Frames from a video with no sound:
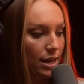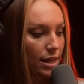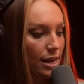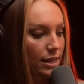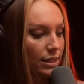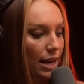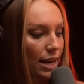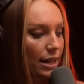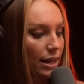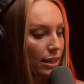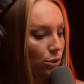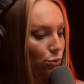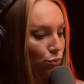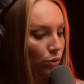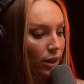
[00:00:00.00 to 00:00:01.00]
They say they
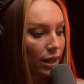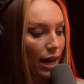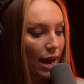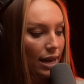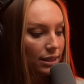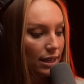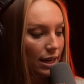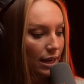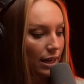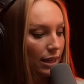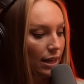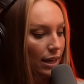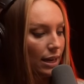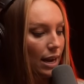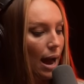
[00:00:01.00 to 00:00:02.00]
didn't realize
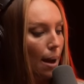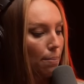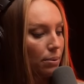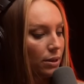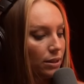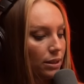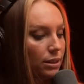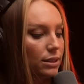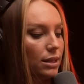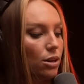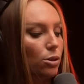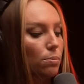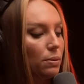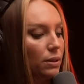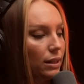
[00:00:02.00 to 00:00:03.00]
anything had happened until
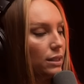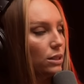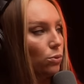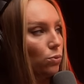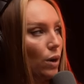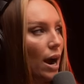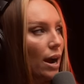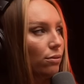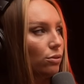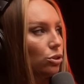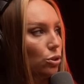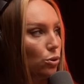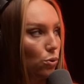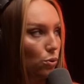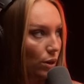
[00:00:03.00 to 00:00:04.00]
the police arrived
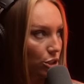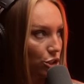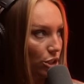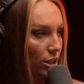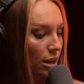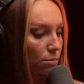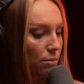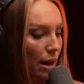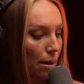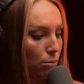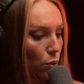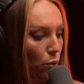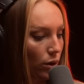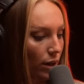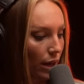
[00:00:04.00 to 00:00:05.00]
to question them that
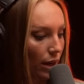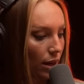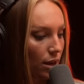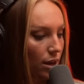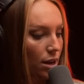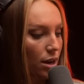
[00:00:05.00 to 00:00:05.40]
morning.